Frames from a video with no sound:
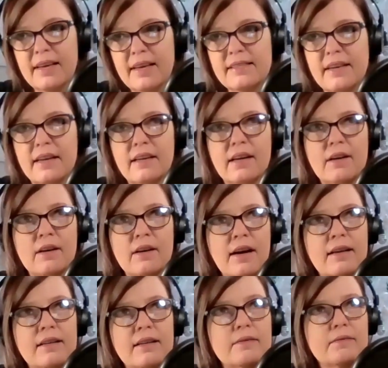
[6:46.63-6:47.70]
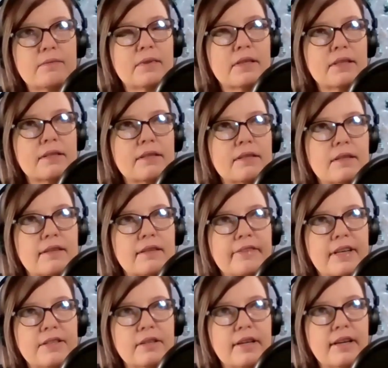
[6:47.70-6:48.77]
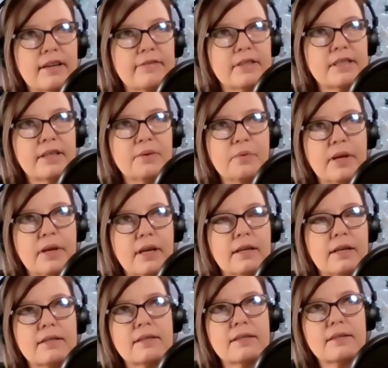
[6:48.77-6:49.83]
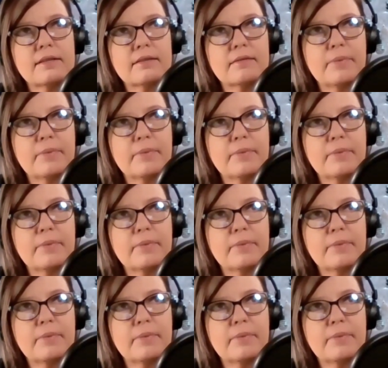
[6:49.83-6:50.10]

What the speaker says: because I know I was in foster care for 10 weeks,